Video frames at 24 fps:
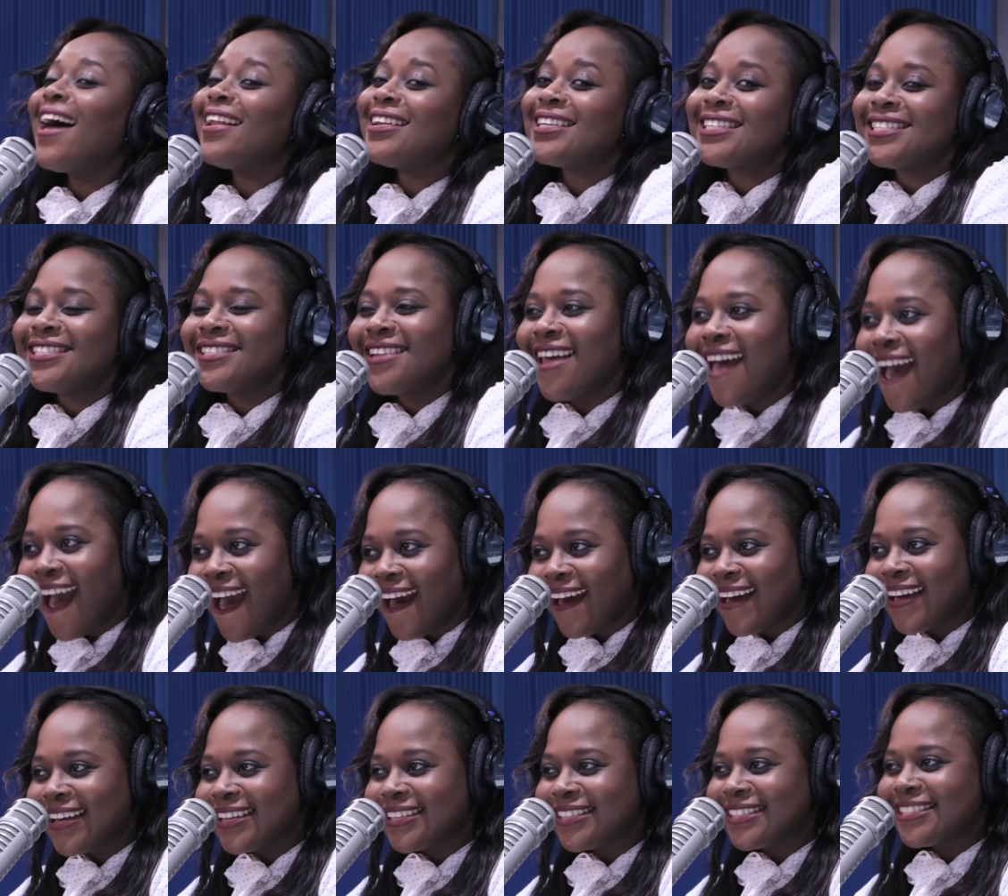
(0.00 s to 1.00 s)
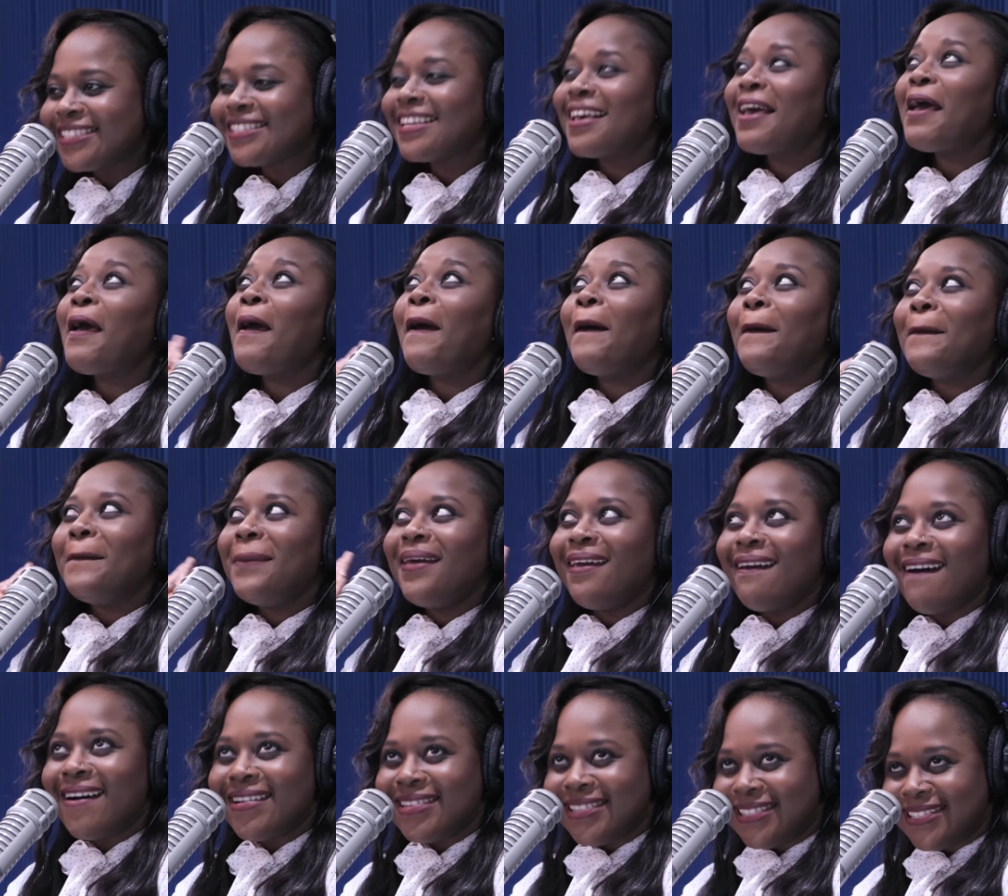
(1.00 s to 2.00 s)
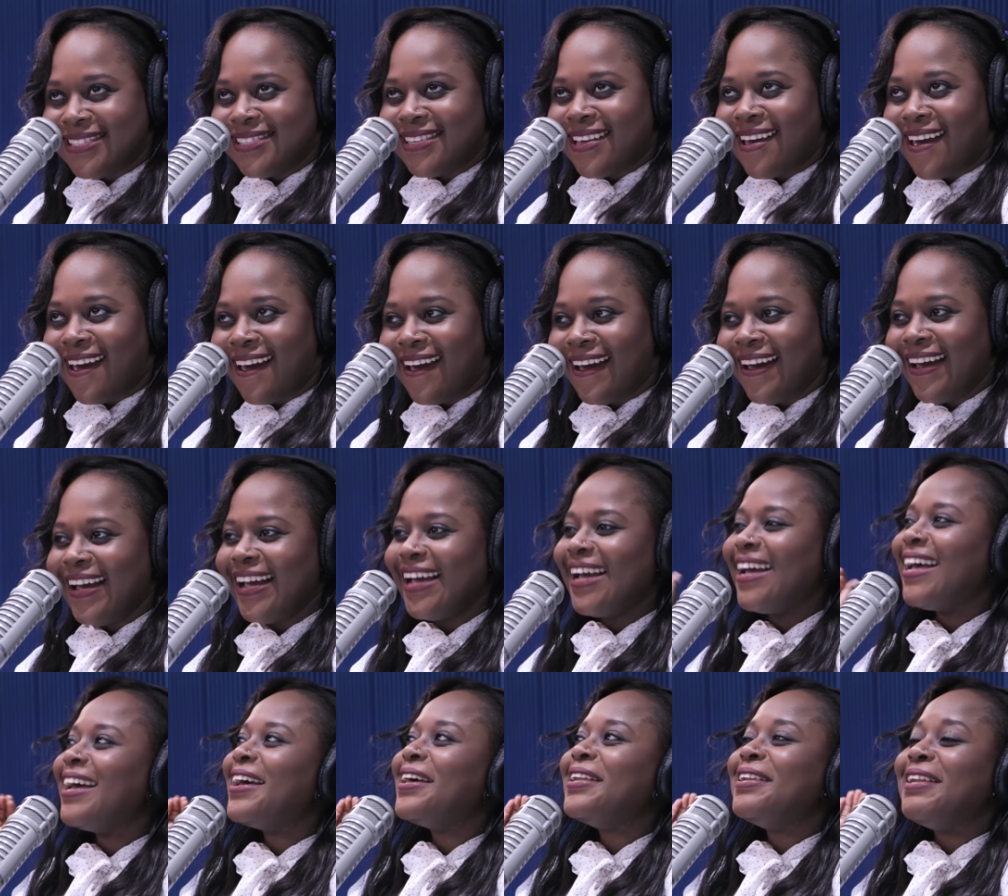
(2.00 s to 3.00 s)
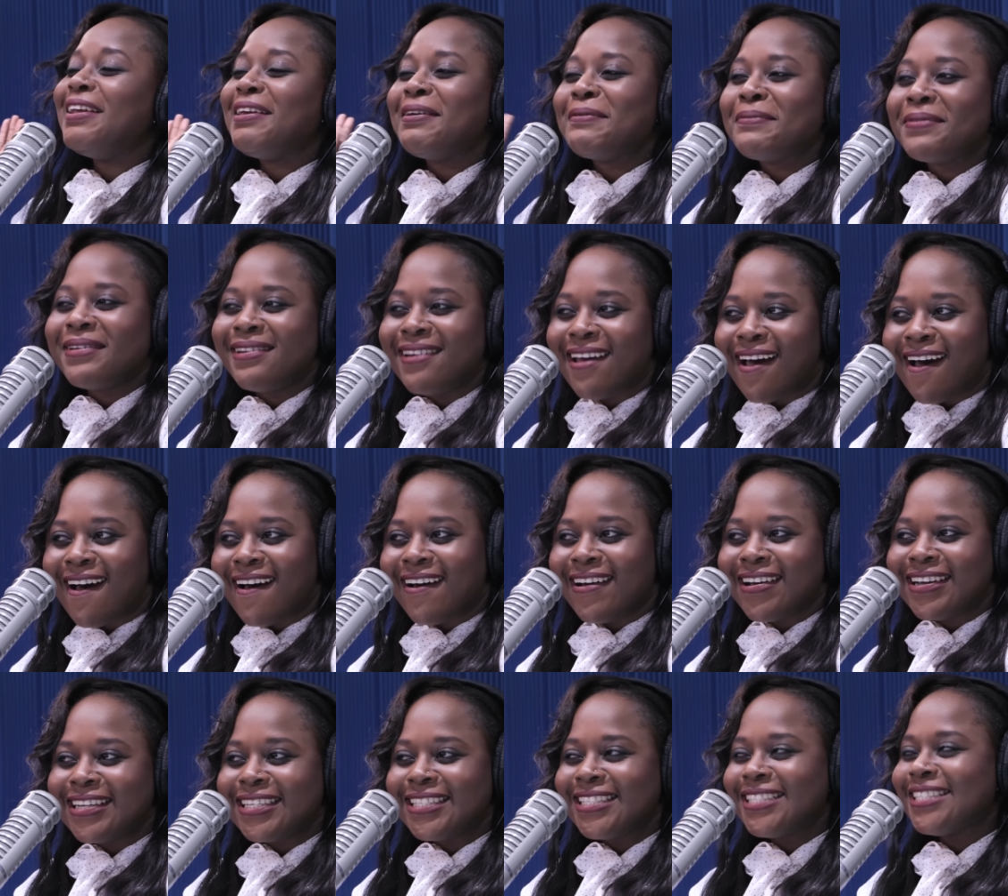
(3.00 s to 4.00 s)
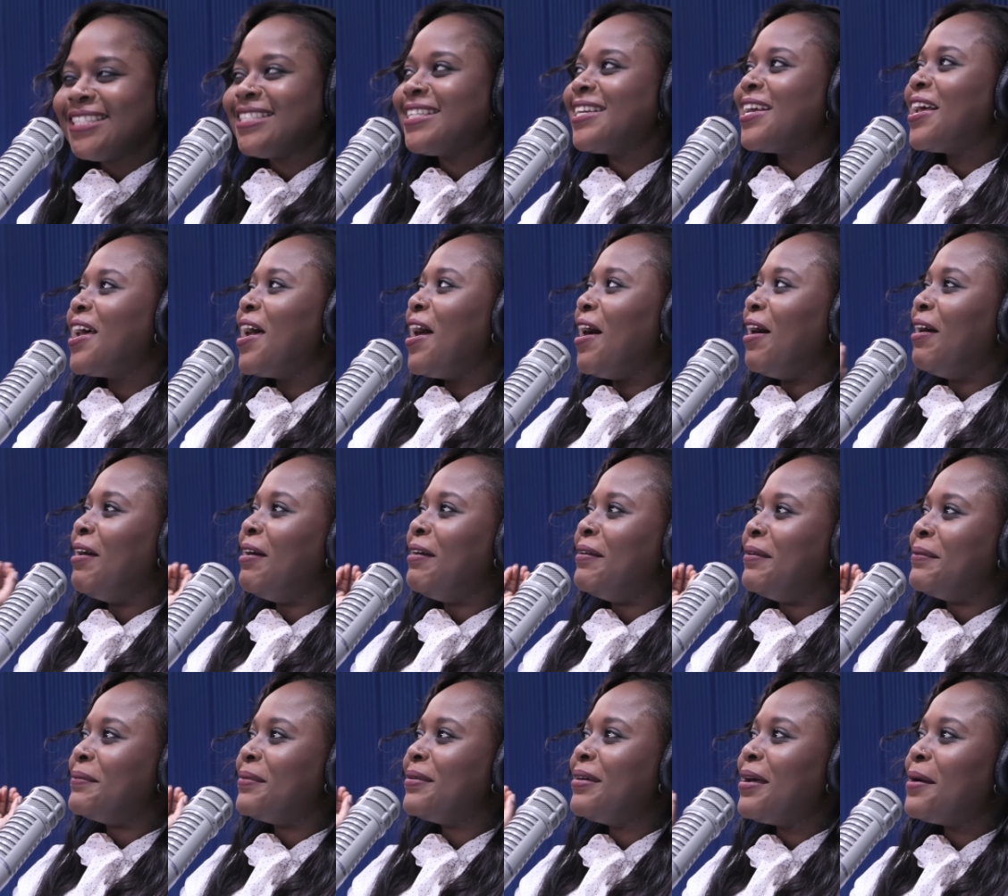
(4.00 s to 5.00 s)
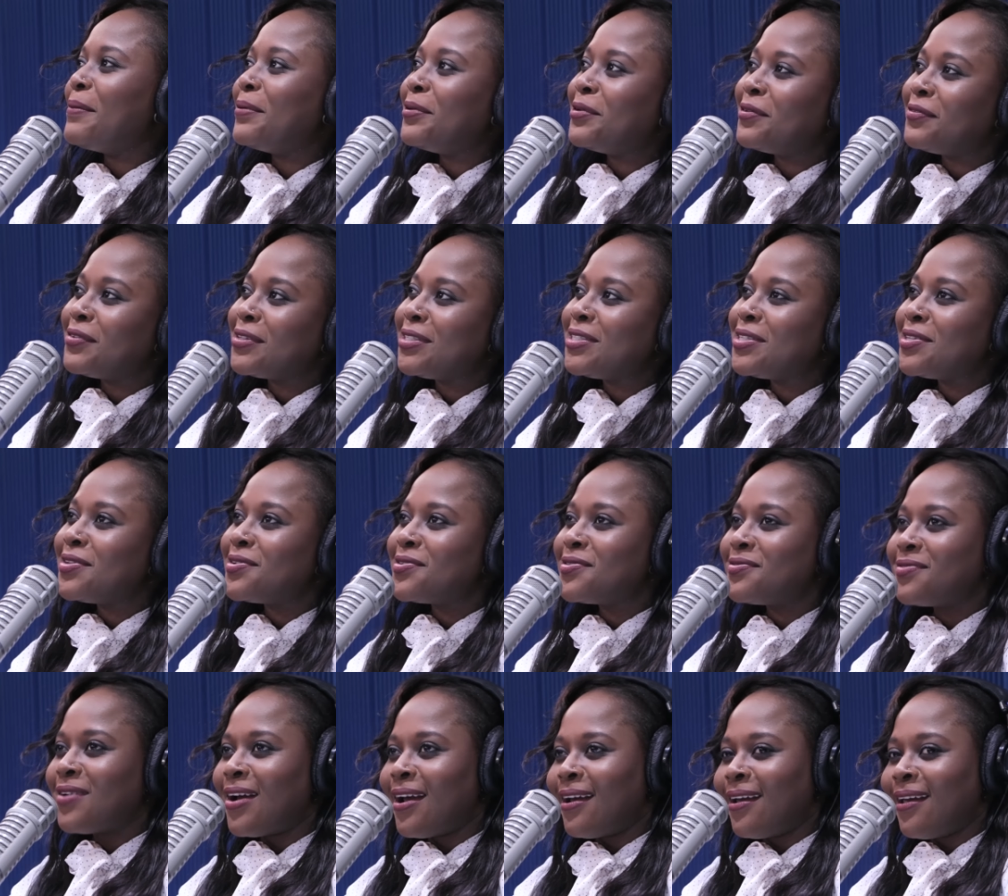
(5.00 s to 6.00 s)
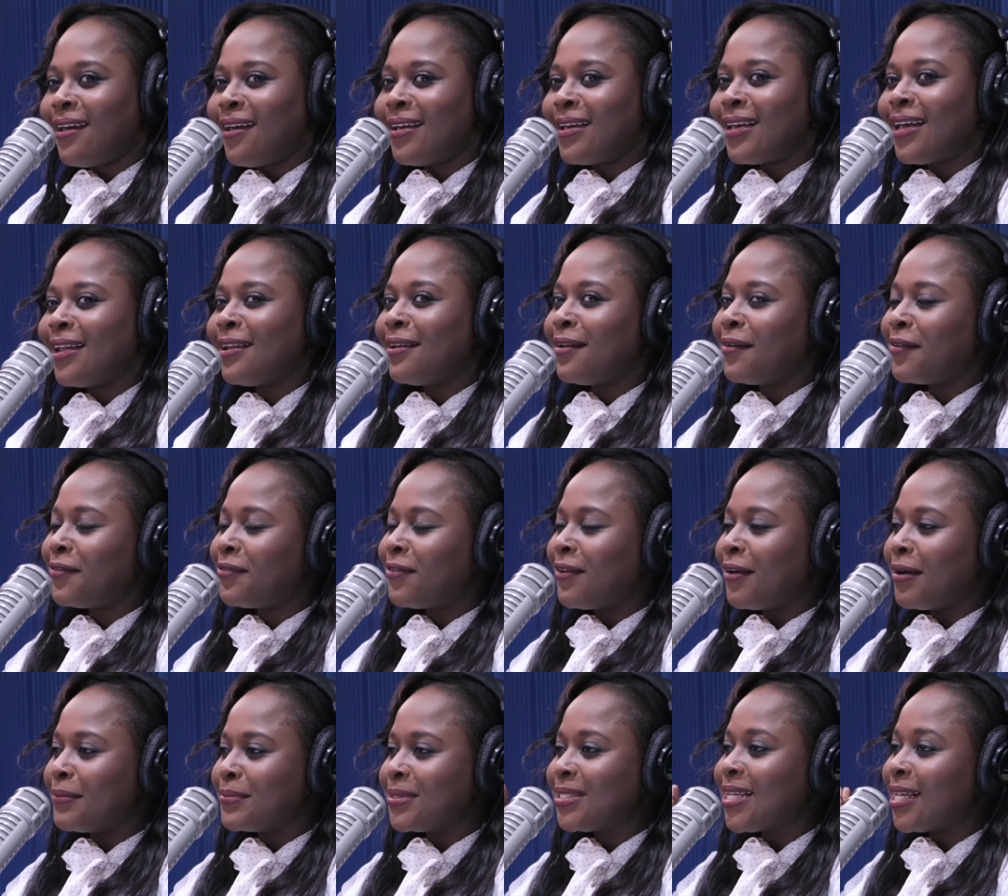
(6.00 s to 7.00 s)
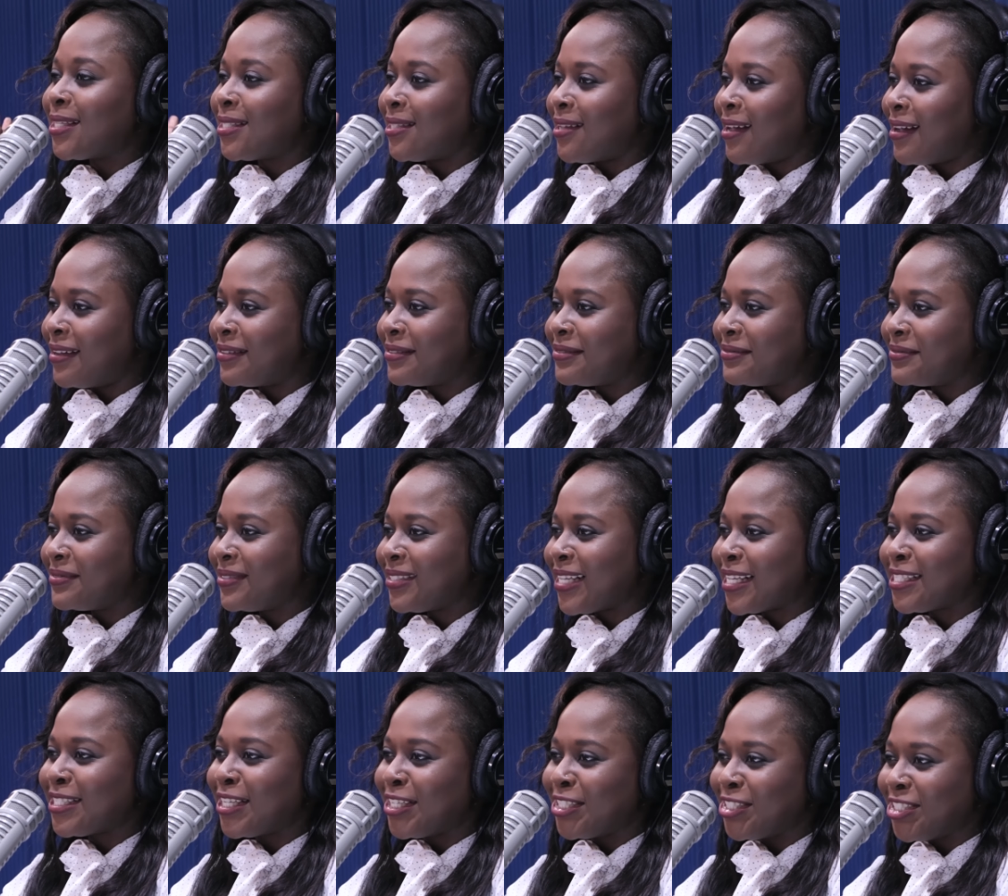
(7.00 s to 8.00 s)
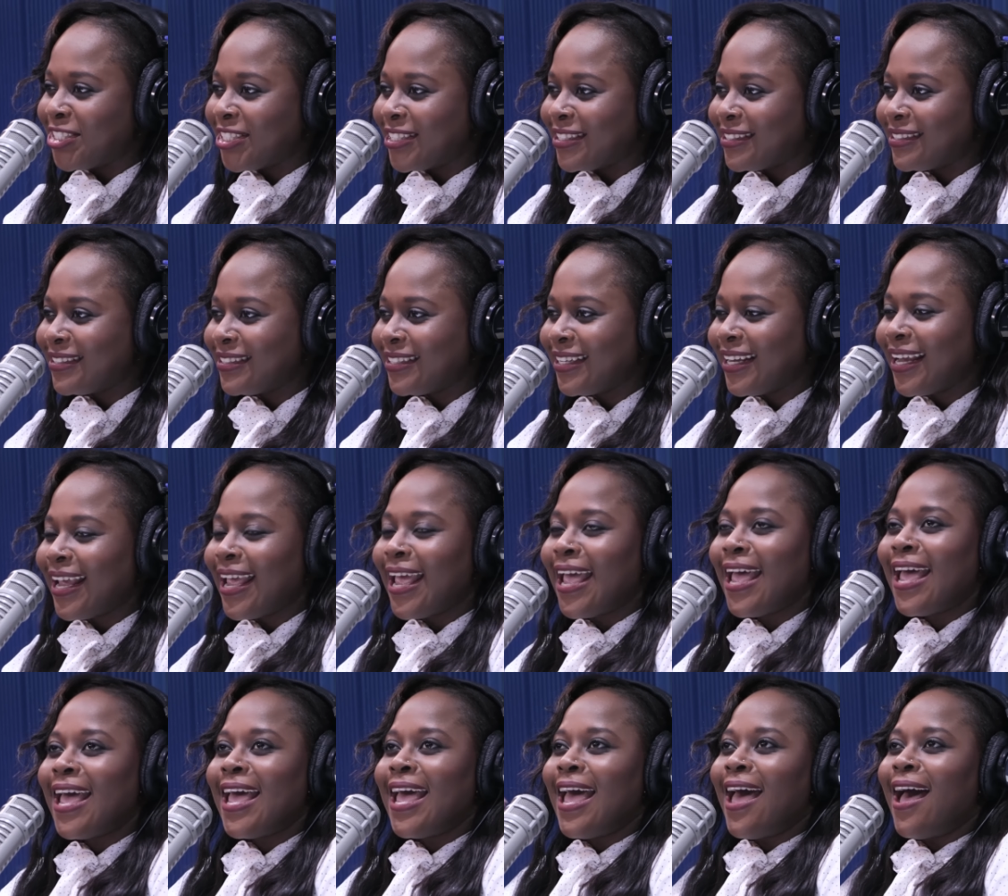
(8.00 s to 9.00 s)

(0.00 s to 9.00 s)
Alison Hinds, Beyonce, Nicki Minaj. Um, coming over to the reggae, I love um, Tessanne, Tessanne Chin. Mm -hmm.